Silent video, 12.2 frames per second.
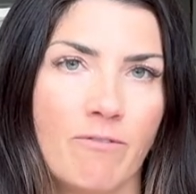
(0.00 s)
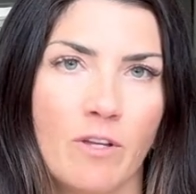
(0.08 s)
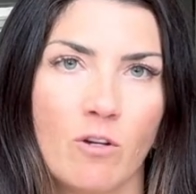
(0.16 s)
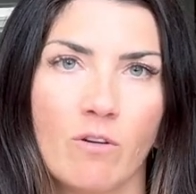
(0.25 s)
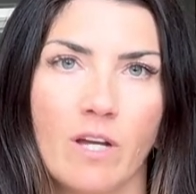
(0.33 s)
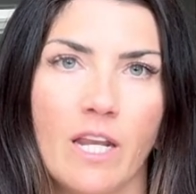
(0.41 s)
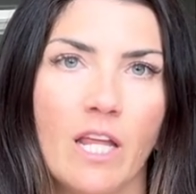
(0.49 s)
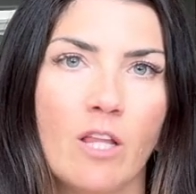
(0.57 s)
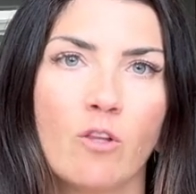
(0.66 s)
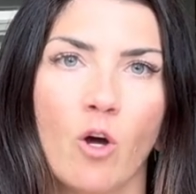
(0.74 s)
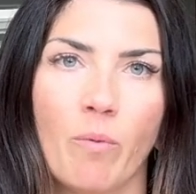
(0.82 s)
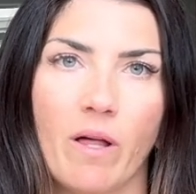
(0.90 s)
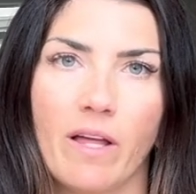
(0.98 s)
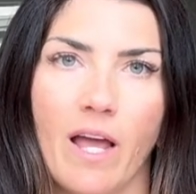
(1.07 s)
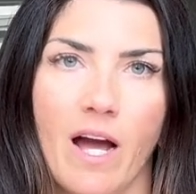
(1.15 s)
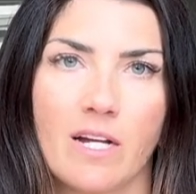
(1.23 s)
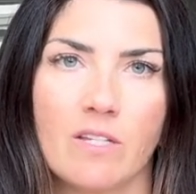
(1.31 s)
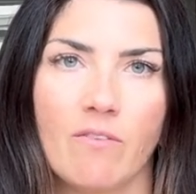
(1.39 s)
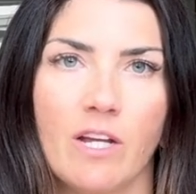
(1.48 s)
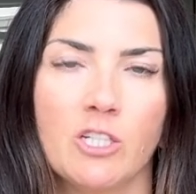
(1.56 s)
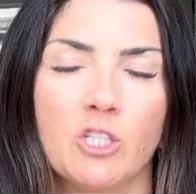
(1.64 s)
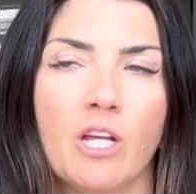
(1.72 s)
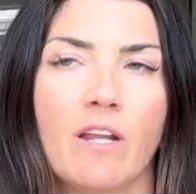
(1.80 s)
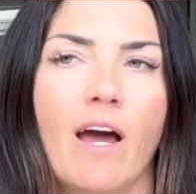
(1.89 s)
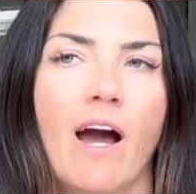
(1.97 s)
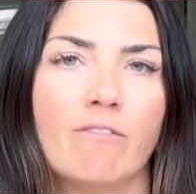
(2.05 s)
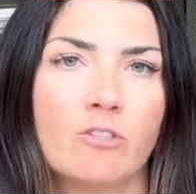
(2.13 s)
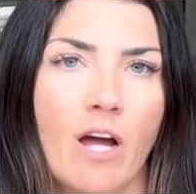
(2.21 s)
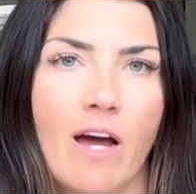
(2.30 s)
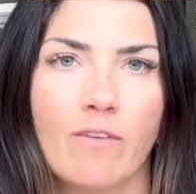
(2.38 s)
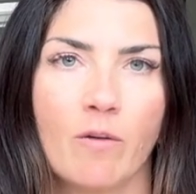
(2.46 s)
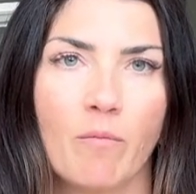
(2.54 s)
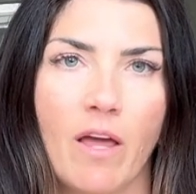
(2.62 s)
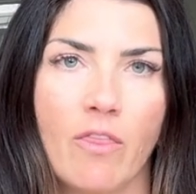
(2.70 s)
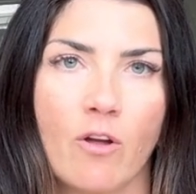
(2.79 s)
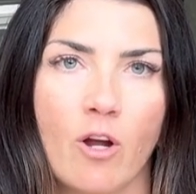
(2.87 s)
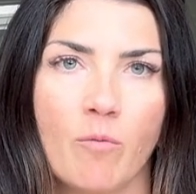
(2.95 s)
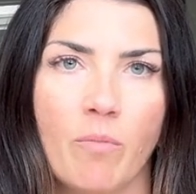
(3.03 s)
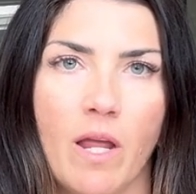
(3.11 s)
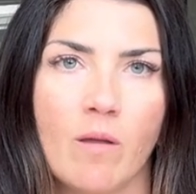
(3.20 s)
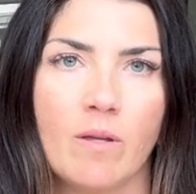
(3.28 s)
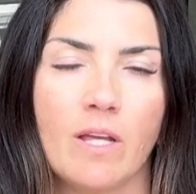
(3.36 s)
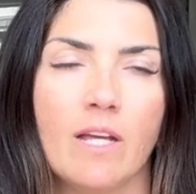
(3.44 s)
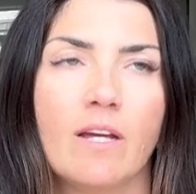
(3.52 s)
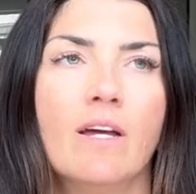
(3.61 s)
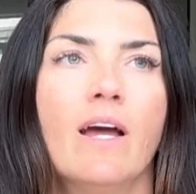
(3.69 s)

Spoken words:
feel any low belly activation after having my third baby.